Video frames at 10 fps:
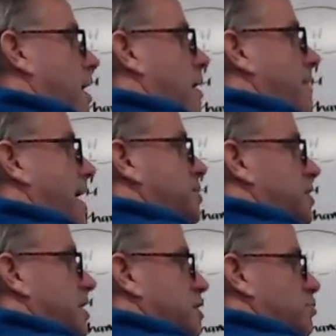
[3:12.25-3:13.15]

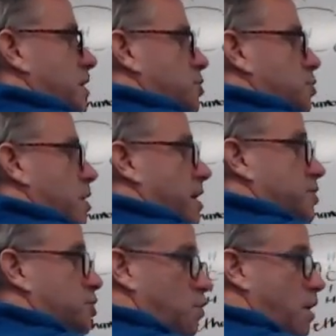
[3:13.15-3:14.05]
Imagine this being
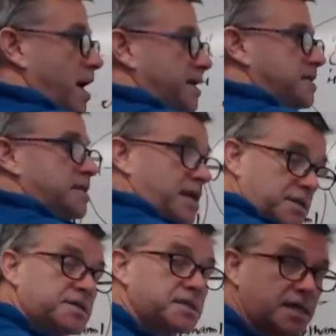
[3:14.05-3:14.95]
drawn twice, and
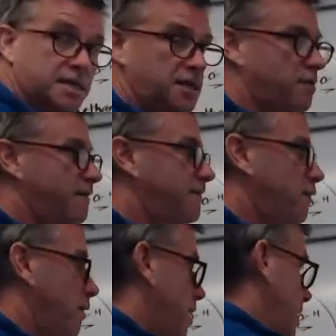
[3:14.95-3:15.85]
you'll see that you have
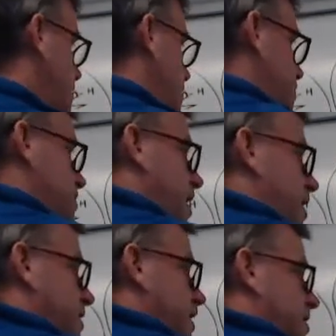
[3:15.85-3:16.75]
4 hydrogens
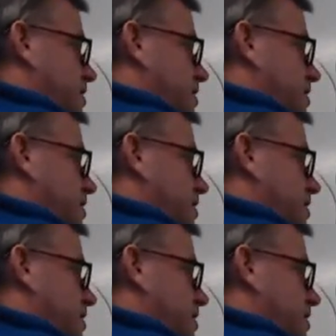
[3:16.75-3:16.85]
on this